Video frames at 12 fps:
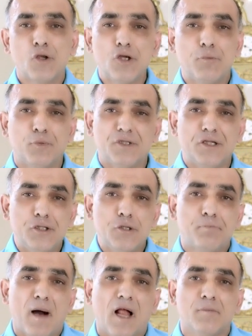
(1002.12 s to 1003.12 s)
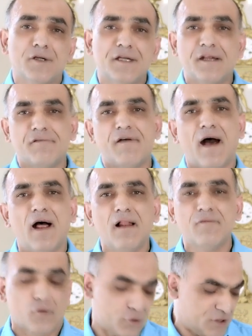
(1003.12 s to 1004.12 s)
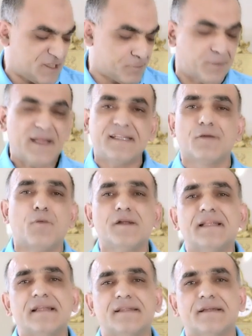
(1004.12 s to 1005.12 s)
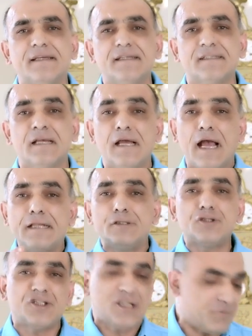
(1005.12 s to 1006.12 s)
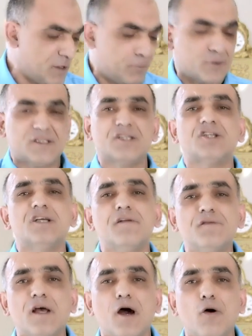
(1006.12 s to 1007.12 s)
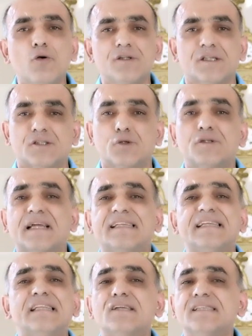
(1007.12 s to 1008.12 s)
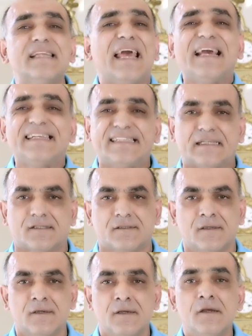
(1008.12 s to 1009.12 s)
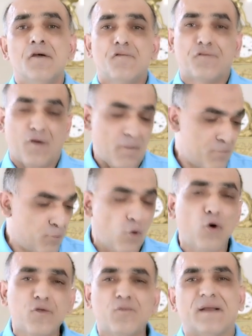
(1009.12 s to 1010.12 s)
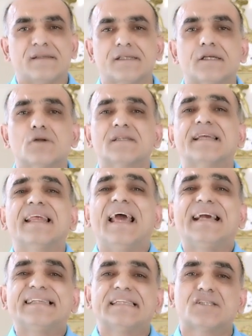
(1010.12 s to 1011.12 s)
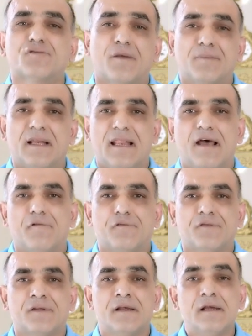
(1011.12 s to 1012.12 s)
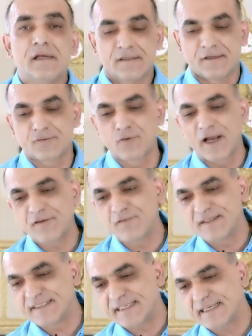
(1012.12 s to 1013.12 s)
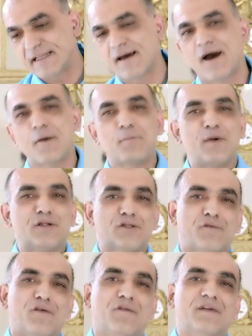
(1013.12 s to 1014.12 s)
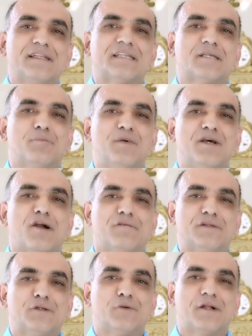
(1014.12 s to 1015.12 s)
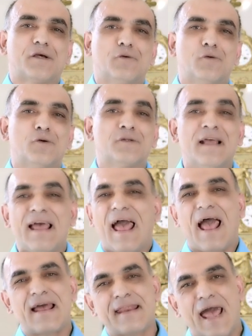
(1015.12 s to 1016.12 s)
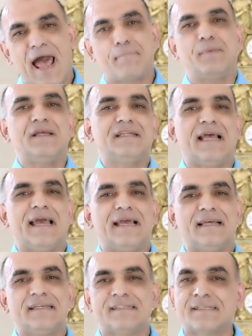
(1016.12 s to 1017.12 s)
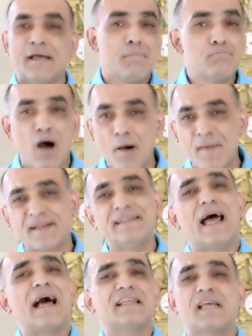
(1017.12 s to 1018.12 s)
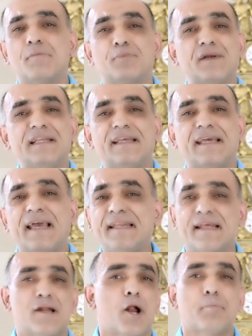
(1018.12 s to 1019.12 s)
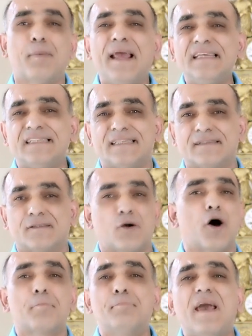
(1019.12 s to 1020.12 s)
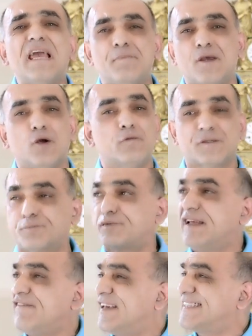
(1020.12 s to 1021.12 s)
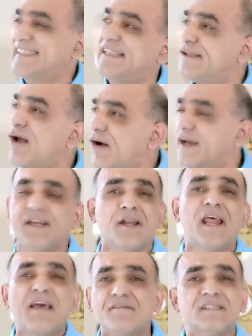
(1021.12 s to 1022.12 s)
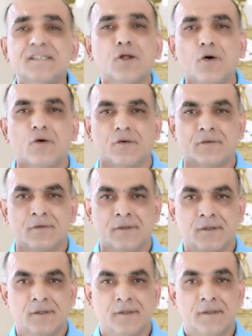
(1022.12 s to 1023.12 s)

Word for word: you put a new pulmonary valve or you split the one that there is, and you shift the position of the aorta so that it doesn't exit from both ventricles and exits from the left. The right ventricular hypertrophy will disappear of its own accord and happy days. Mom and dad can breathe again and our patient, our baby who was previously knocking on heaven's door,